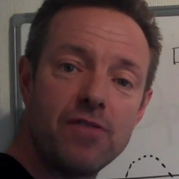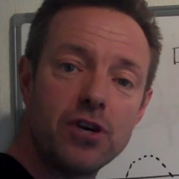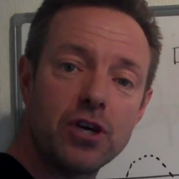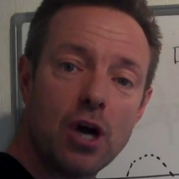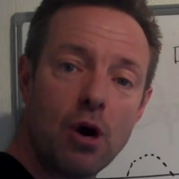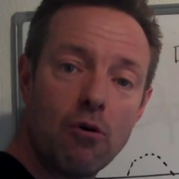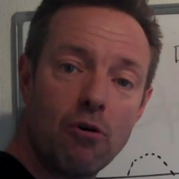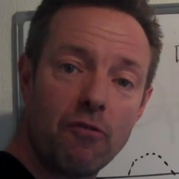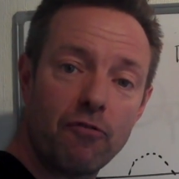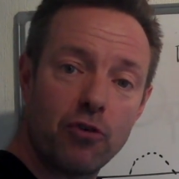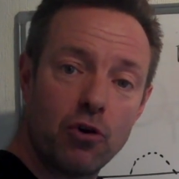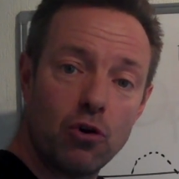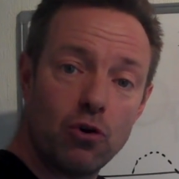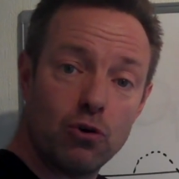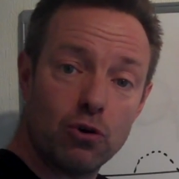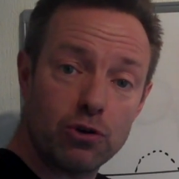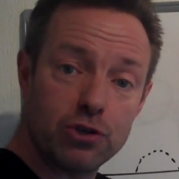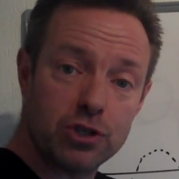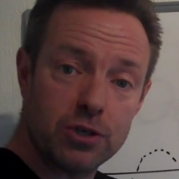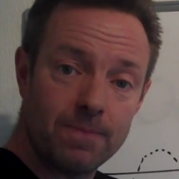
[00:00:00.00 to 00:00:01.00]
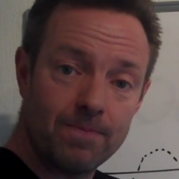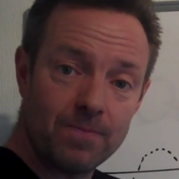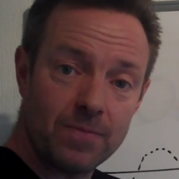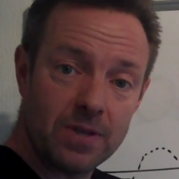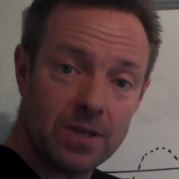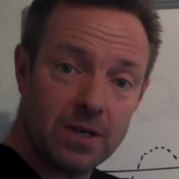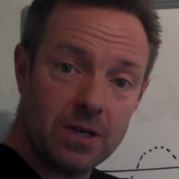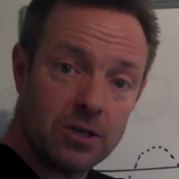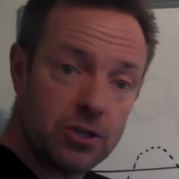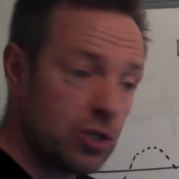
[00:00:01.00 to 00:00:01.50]
if you go off course.
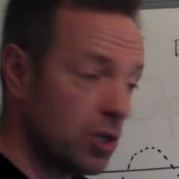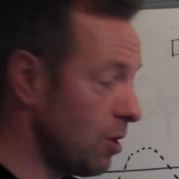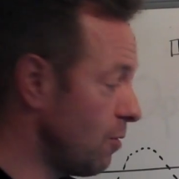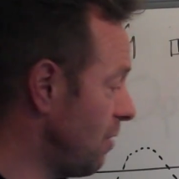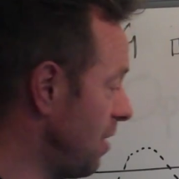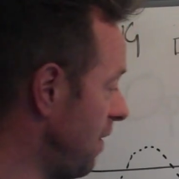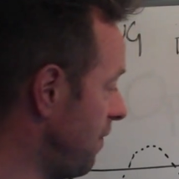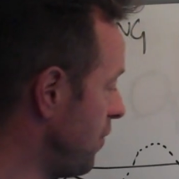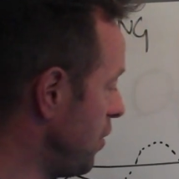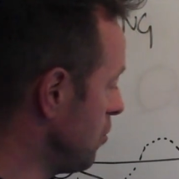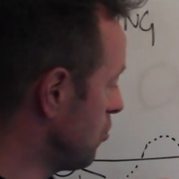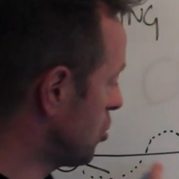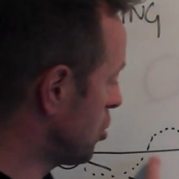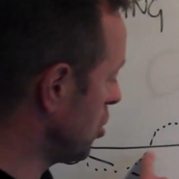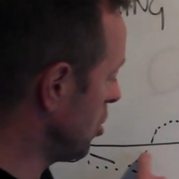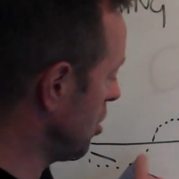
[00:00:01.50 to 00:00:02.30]
So if you